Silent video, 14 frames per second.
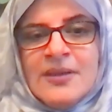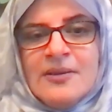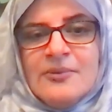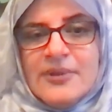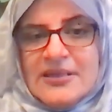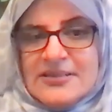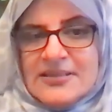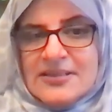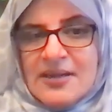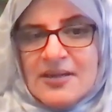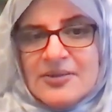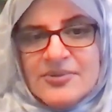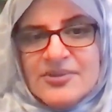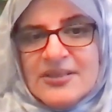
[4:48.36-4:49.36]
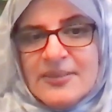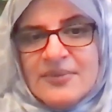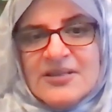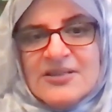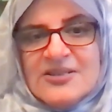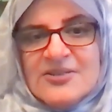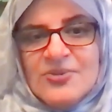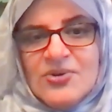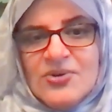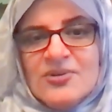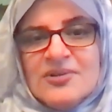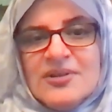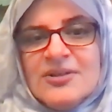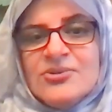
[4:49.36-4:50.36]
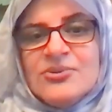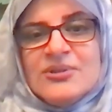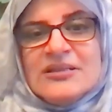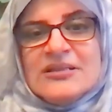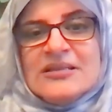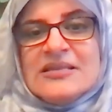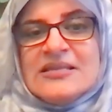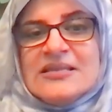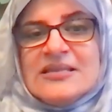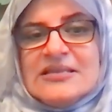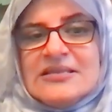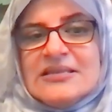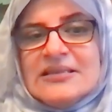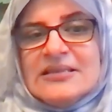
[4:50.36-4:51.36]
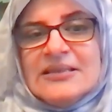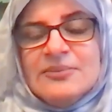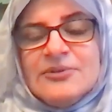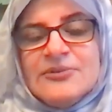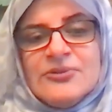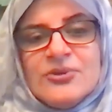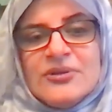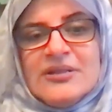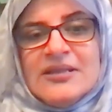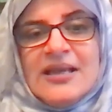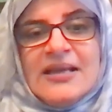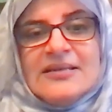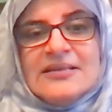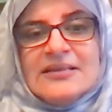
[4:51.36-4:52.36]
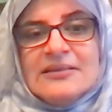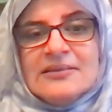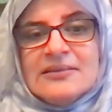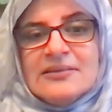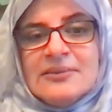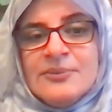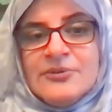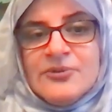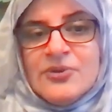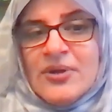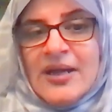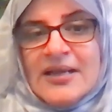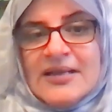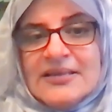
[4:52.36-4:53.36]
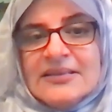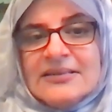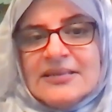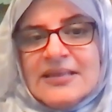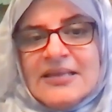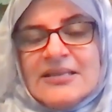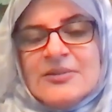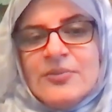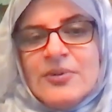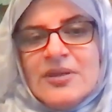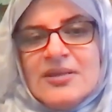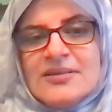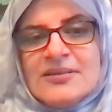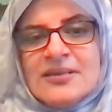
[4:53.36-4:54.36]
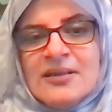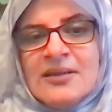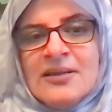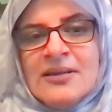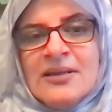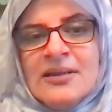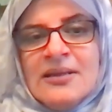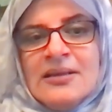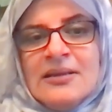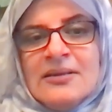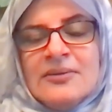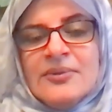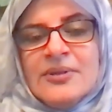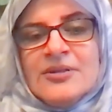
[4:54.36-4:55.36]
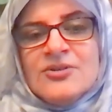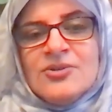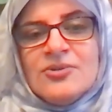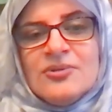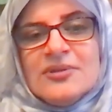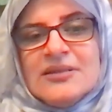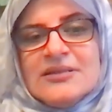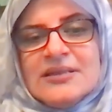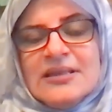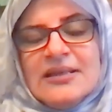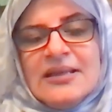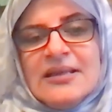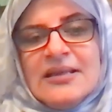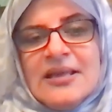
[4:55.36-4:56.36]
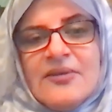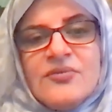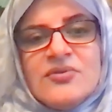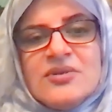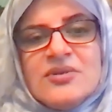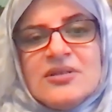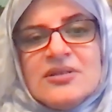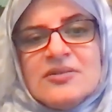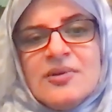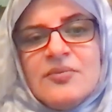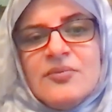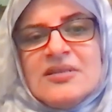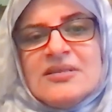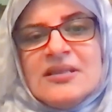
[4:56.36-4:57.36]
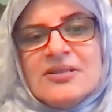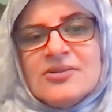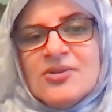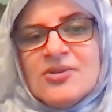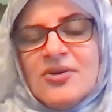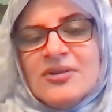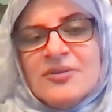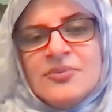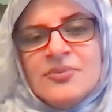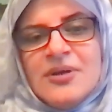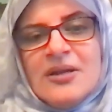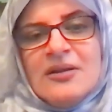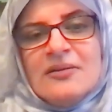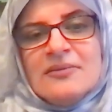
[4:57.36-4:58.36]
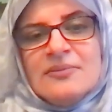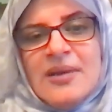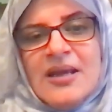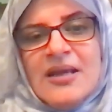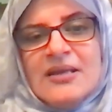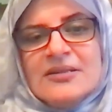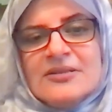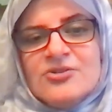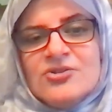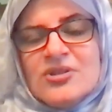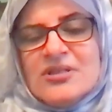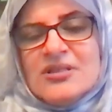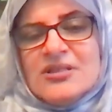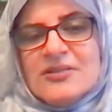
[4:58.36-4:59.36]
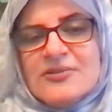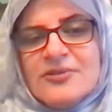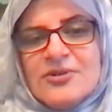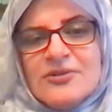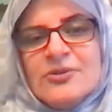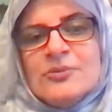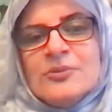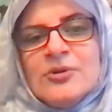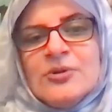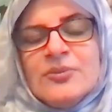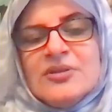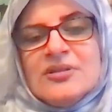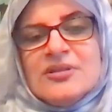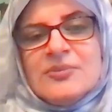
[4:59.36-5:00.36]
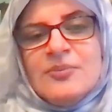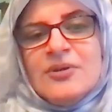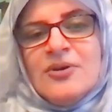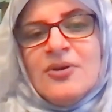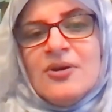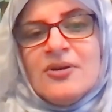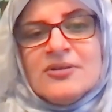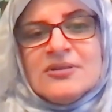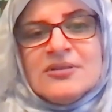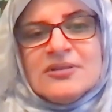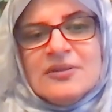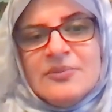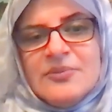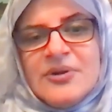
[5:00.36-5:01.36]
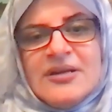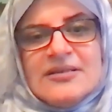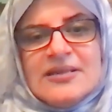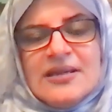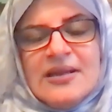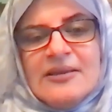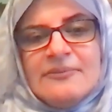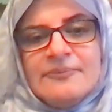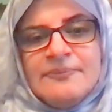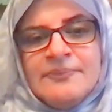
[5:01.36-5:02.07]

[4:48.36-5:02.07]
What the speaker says: We can start with something small and do it consistently before adding the next piece. We are told that Allah loves it when we sit on the prayer mat just for a few moments beyond the prayer time